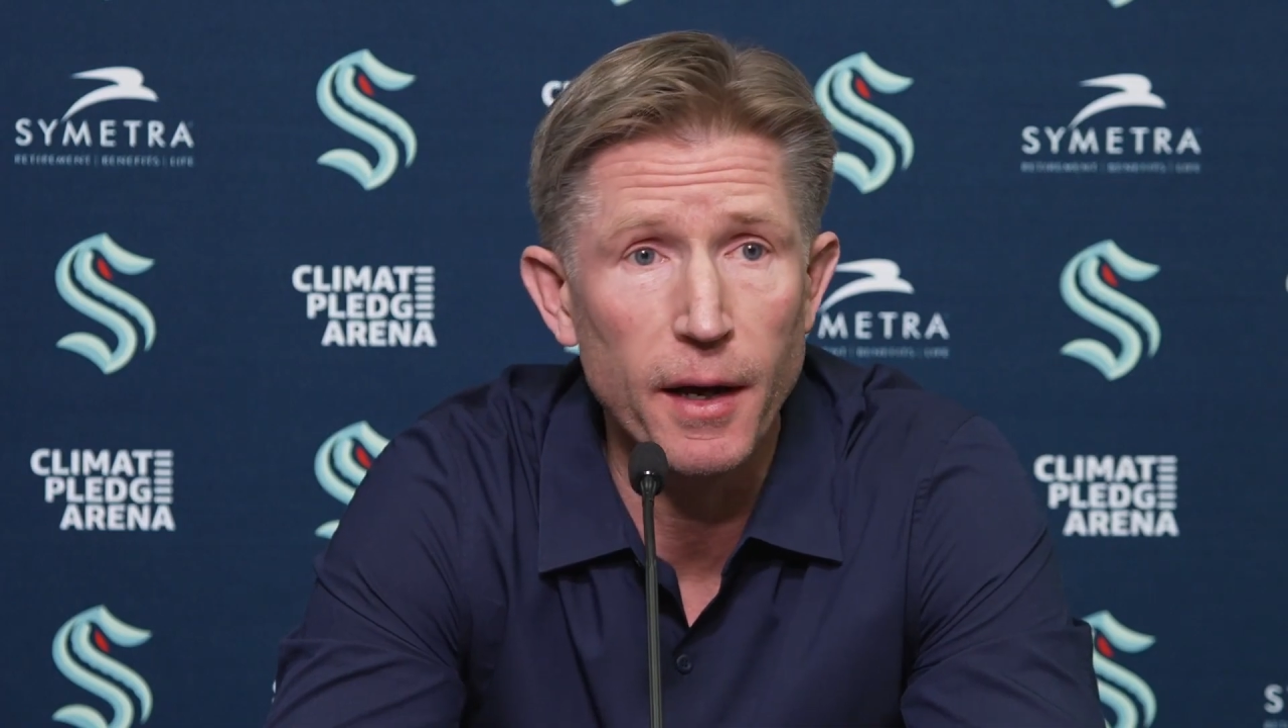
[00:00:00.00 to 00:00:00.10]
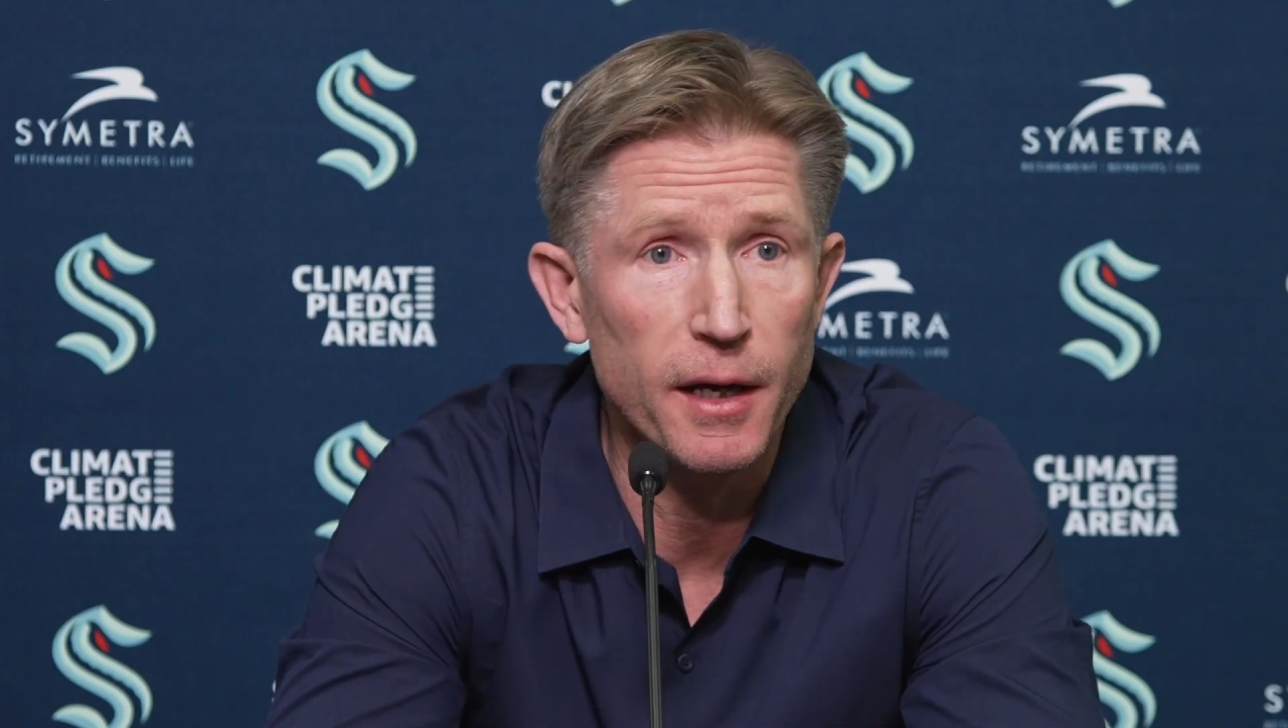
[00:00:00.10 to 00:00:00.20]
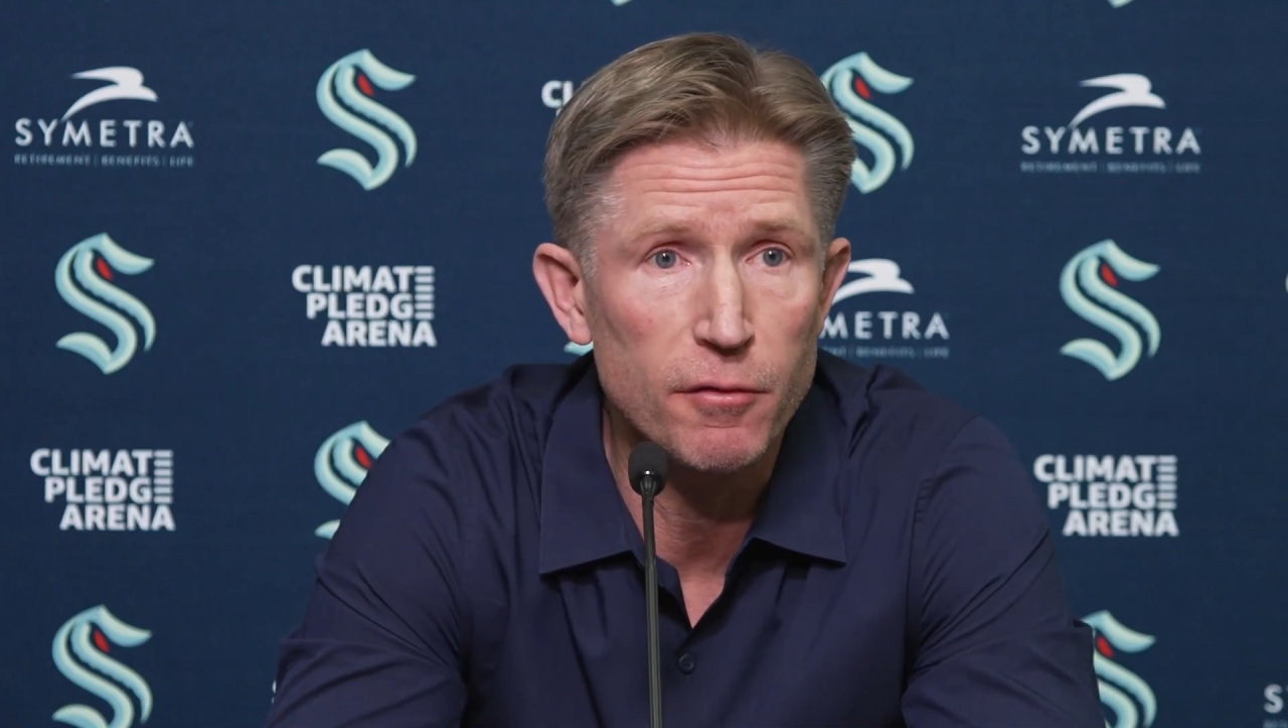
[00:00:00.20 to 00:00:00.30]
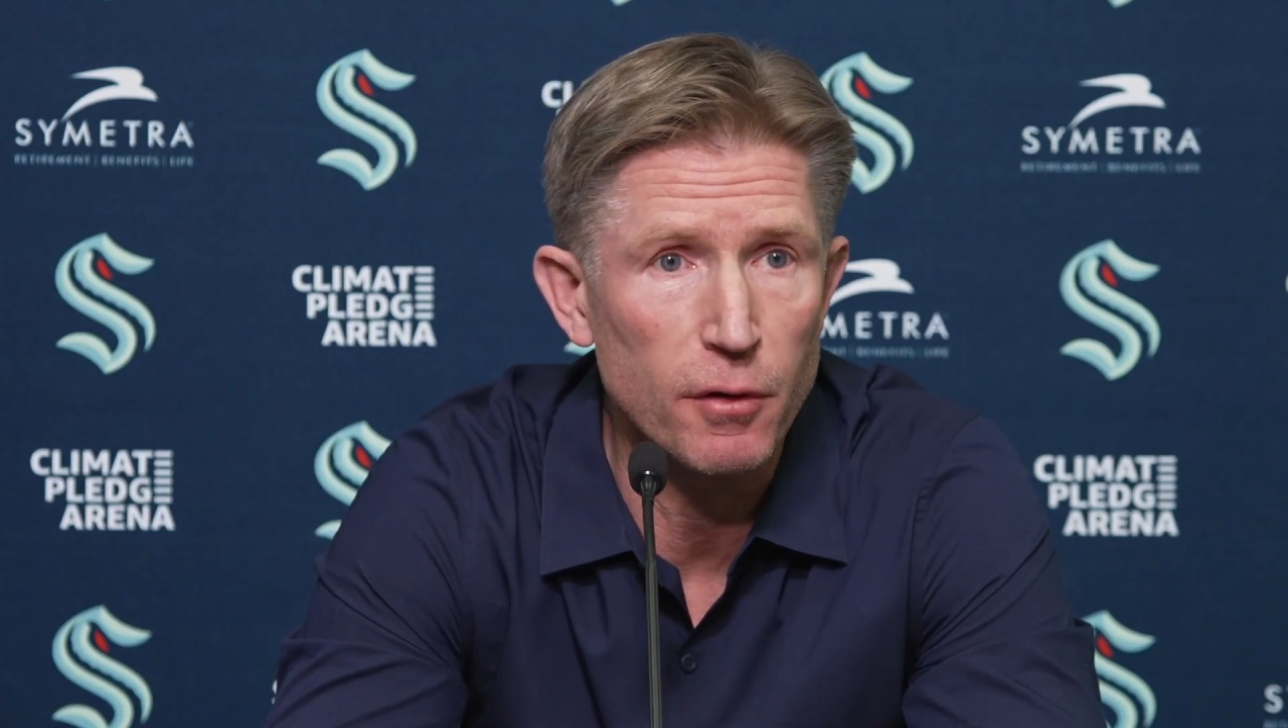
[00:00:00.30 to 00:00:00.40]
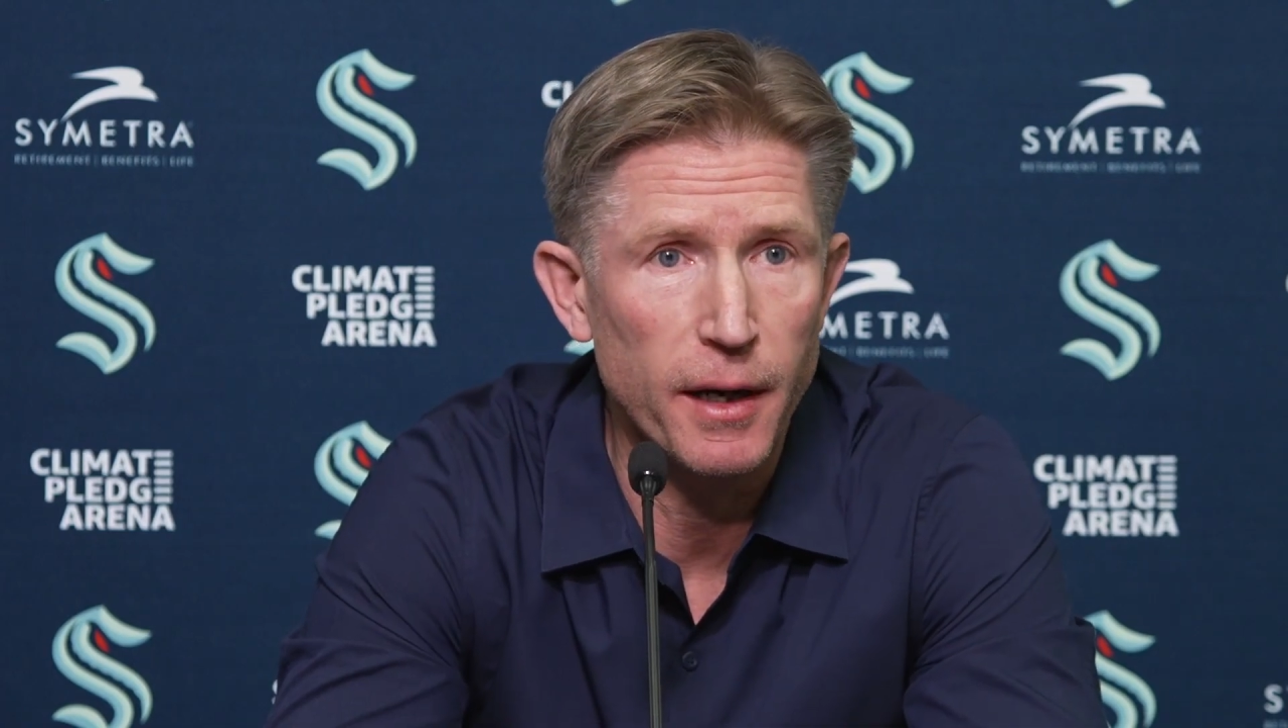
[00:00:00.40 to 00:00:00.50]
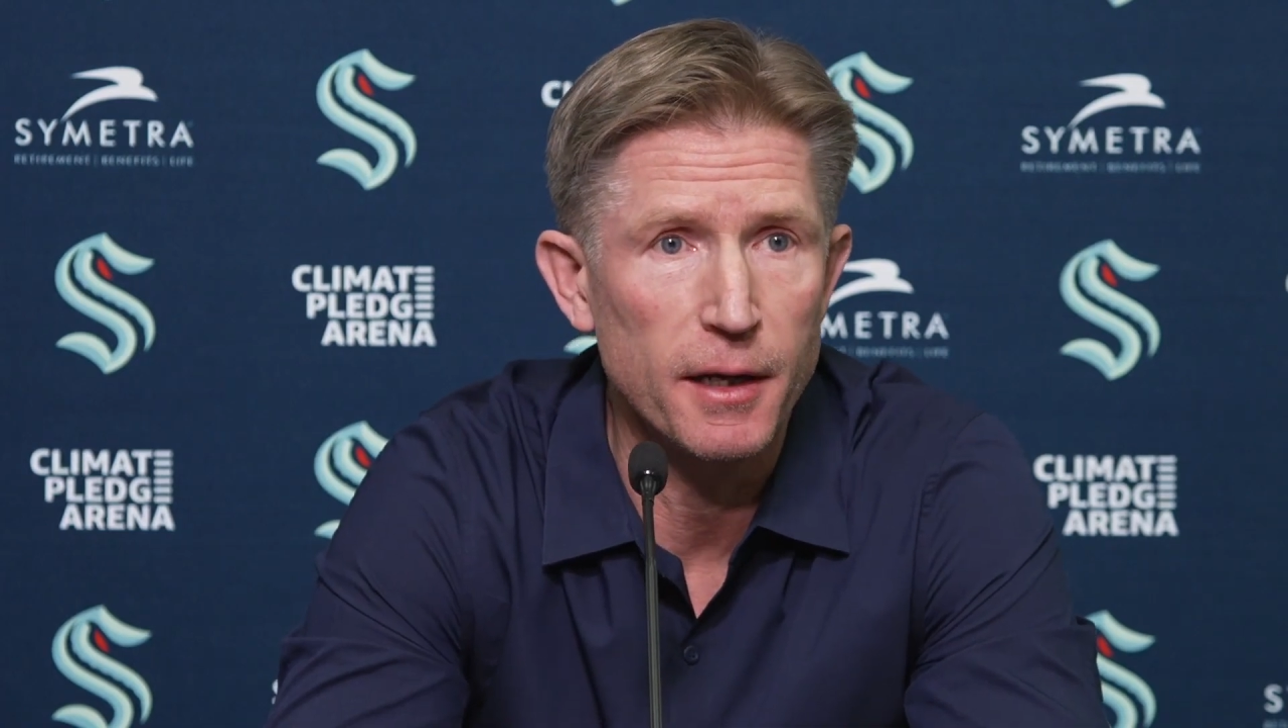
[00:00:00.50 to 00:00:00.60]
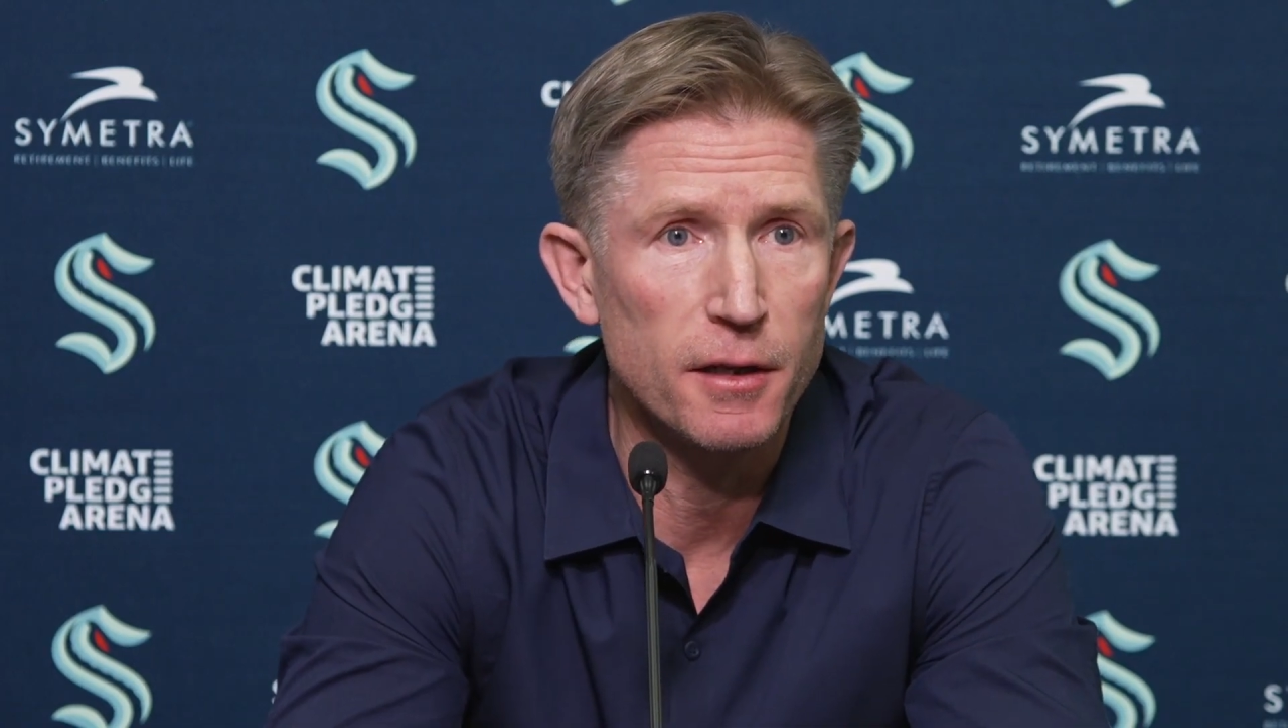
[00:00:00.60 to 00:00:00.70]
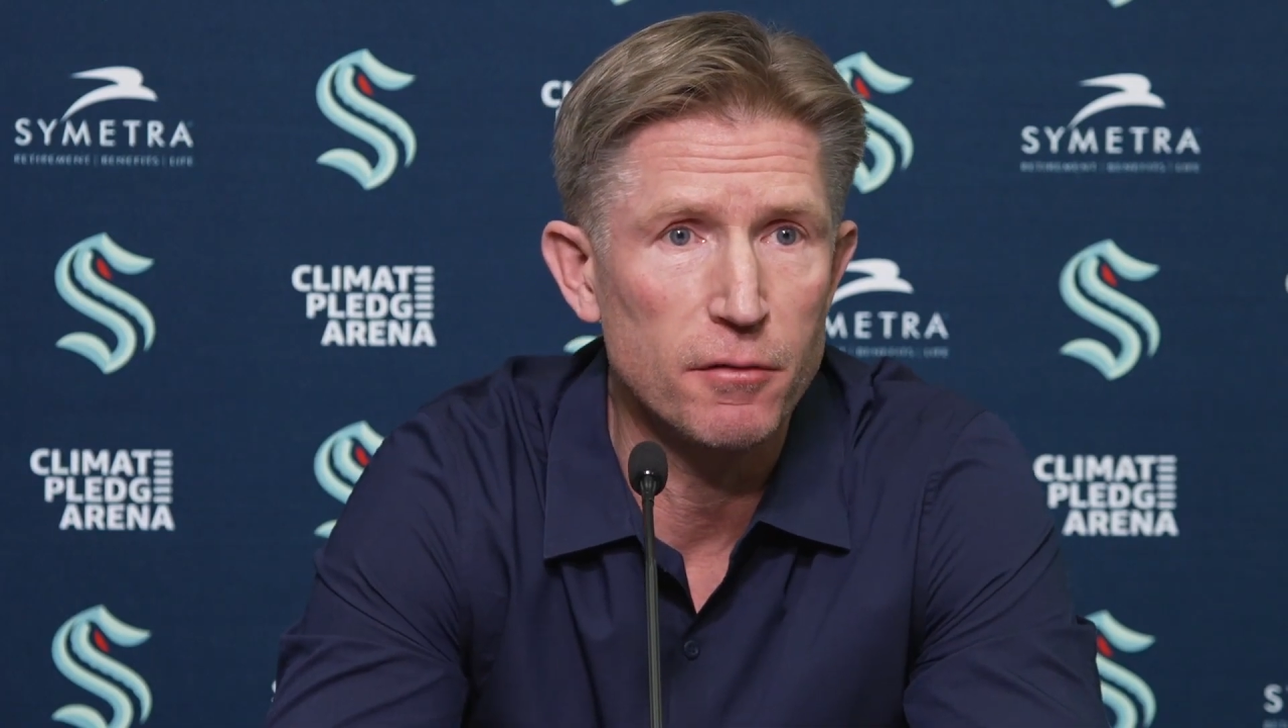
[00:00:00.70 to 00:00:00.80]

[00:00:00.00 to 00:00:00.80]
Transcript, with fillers: night for any